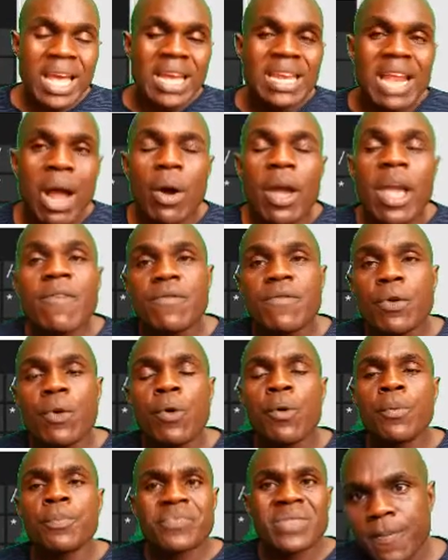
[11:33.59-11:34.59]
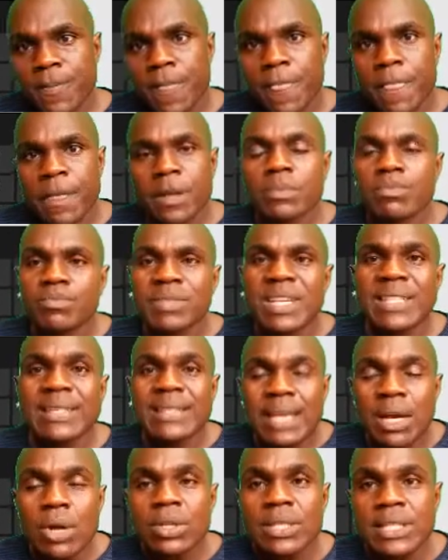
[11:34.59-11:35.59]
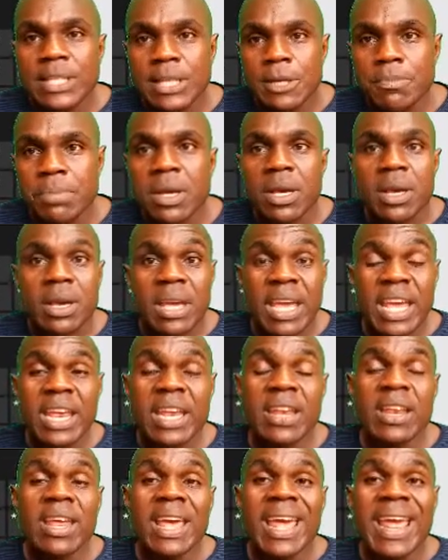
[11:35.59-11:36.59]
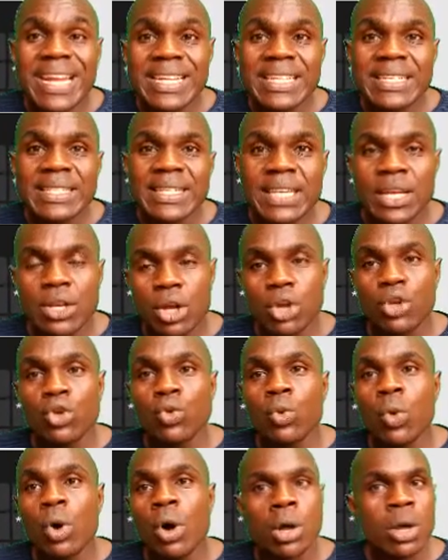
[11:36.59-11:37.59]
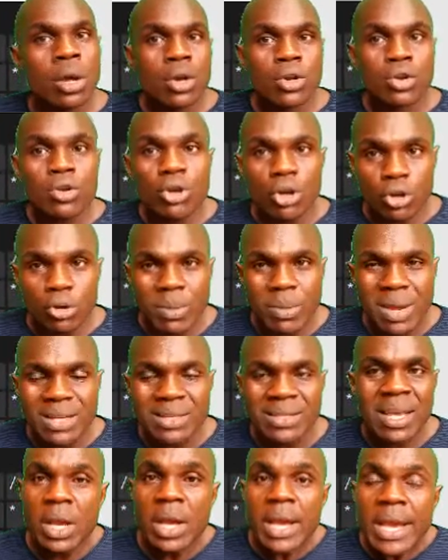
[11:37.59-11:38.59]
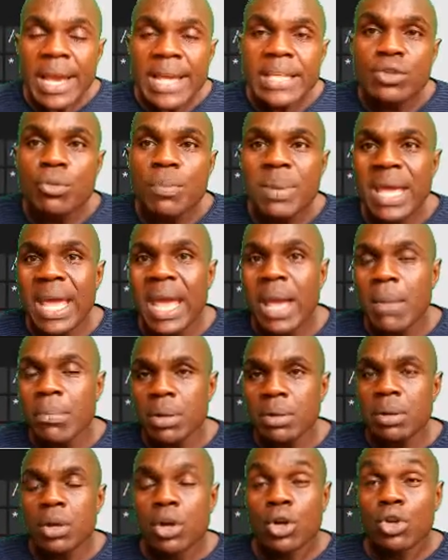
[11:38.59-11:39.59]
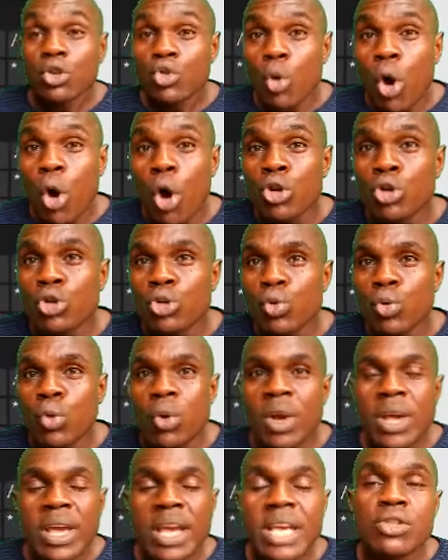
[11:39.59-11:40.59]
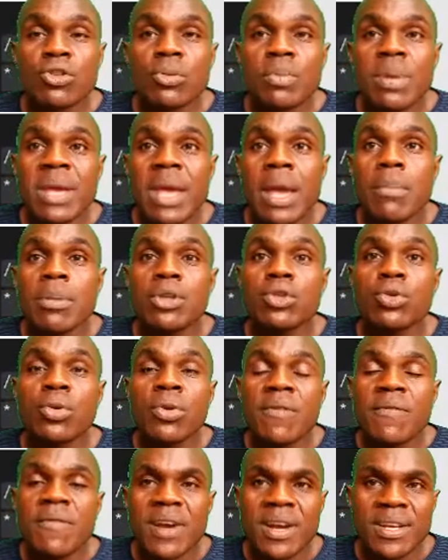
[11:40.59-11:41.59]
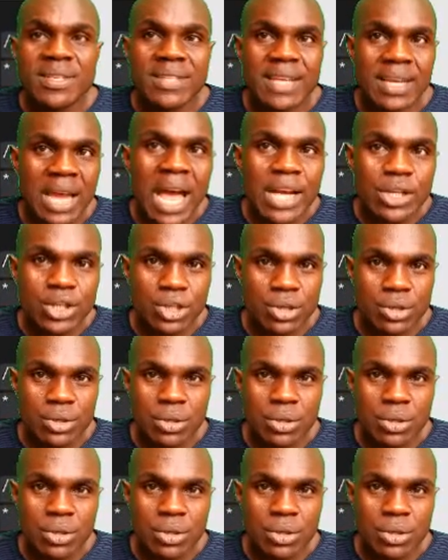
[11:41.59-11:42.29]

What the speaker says: Now, the second tip in editing your documents is to be able to undo, is to be able to reverse an action.